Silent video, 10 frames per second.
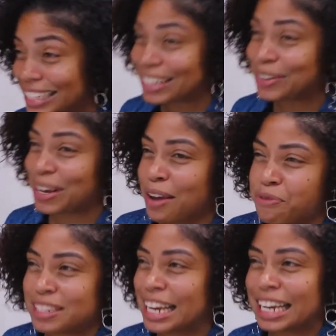Yeah.
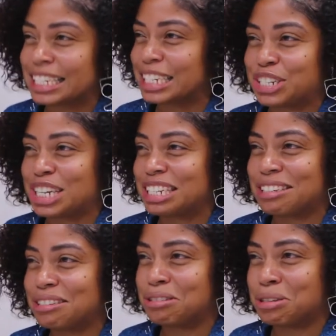Okay, seconds is
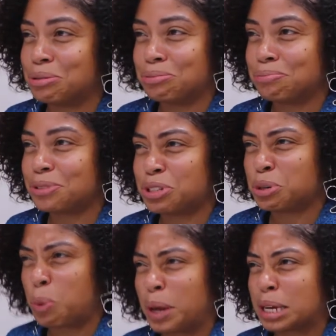just
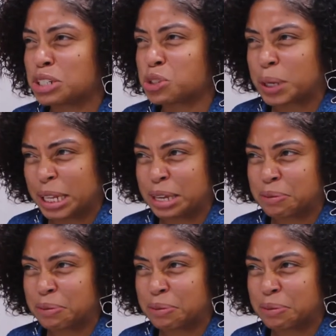too quick. Short-lived.